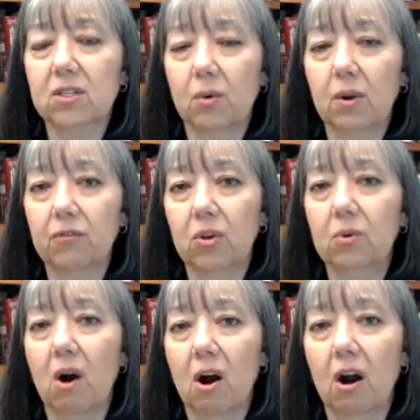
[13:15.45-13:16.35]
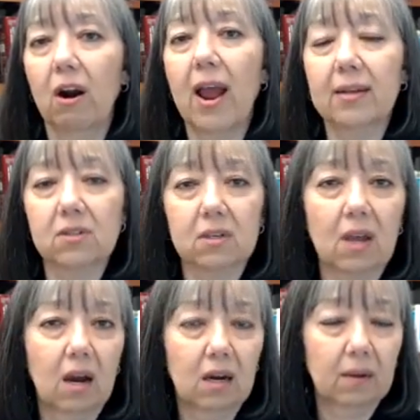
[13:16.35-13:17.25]
So if you are, as
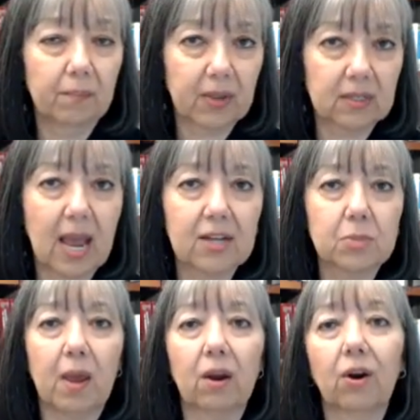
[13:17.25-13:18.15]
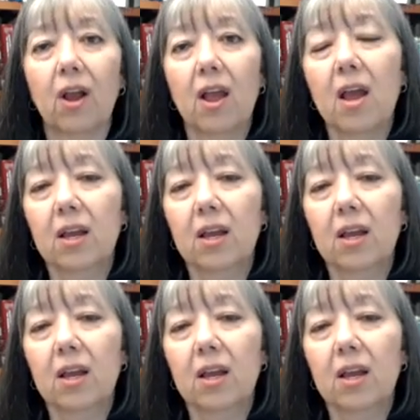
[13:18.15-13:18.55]
a, uh, a, taxpayer,